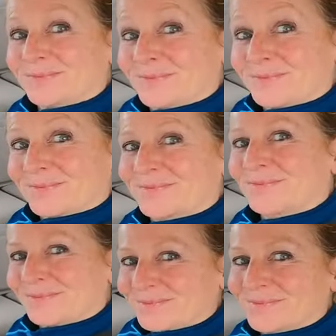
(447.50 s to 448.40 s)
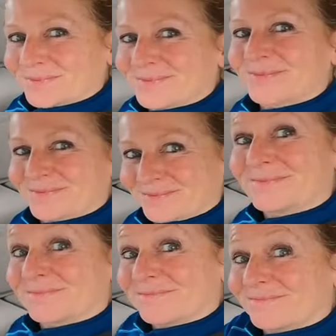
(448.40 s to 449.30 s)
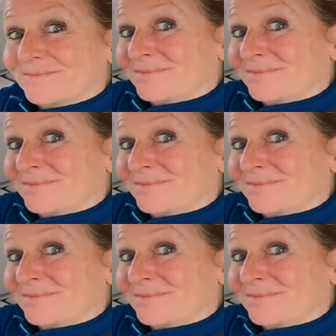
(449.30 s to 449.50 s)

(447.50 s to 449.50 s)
no council tax or bonus, the